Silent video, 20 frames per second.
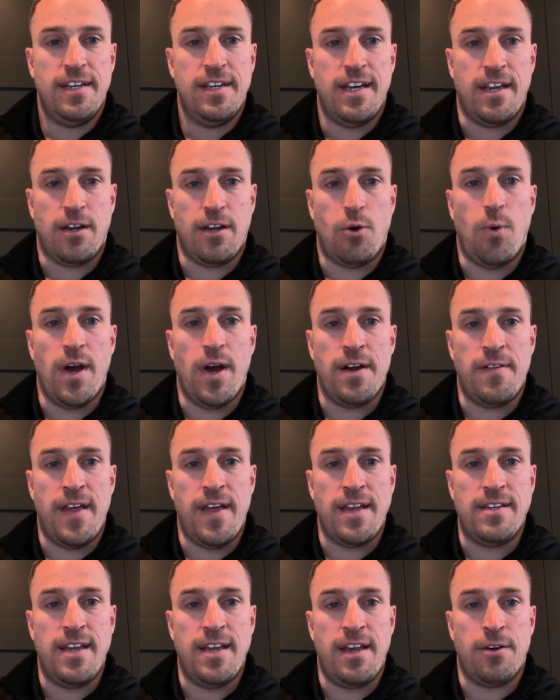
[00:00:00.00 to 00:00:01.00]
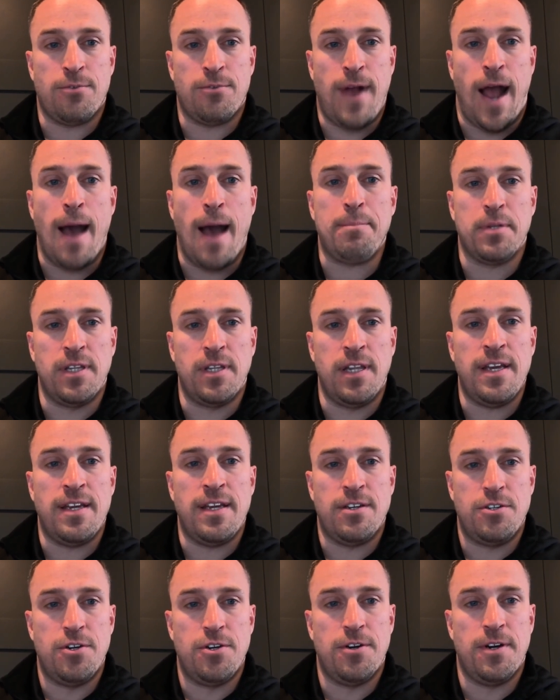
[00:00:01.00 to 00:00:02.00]
and acquire that data rapidly
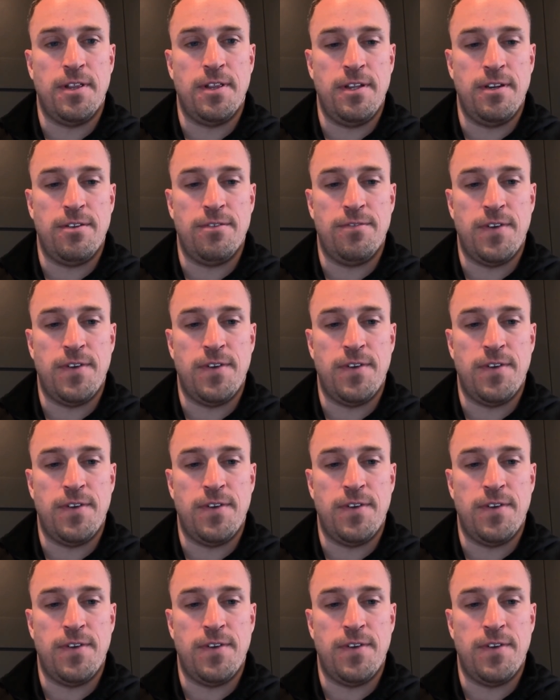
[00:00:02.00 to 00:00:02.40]
and turn it into